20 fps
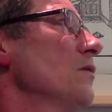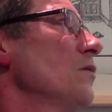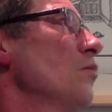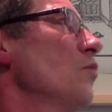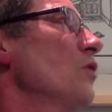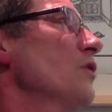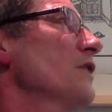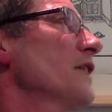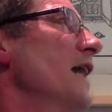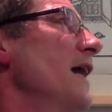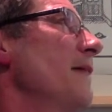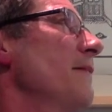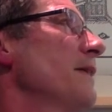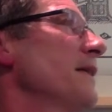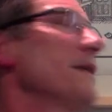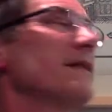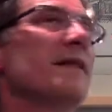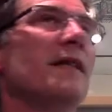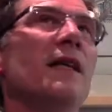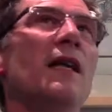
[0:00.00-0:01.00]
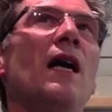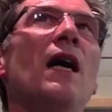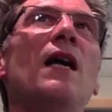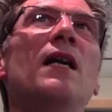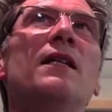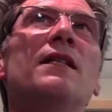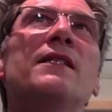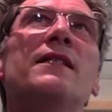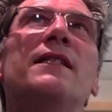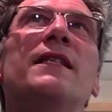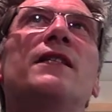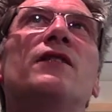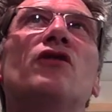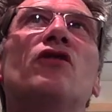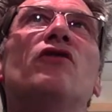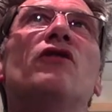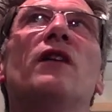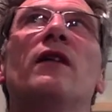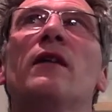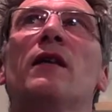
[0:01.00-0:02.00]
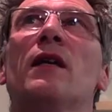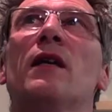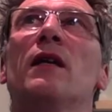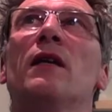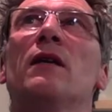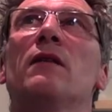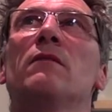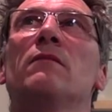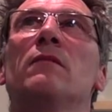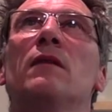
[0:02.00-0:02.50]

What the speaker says: what's happening is the colour sits on other colour.